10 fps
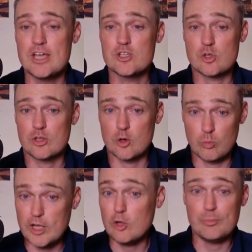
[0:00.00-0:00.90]
So there
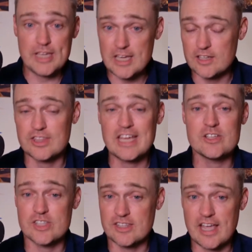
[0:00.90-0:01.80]
will be things
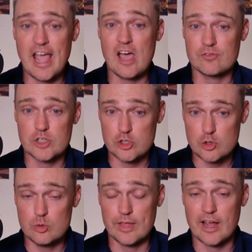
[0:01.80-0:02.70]
that they have to
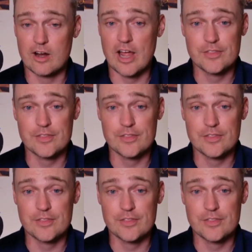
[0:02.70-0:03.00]
do there at the